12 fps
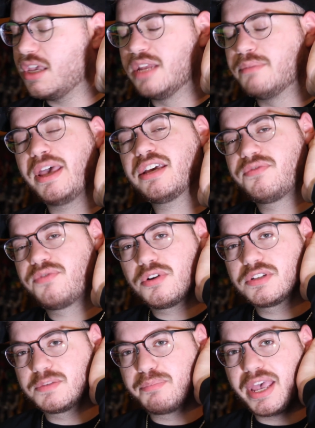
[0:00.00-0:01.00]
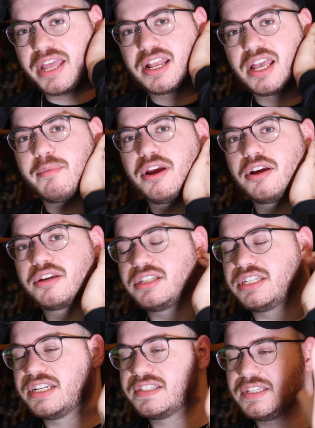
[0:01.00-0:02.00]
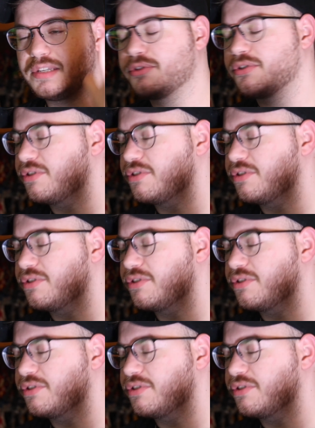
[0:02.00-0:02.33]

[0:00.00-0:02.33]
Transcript: In Megaforce, Bandai America did a similar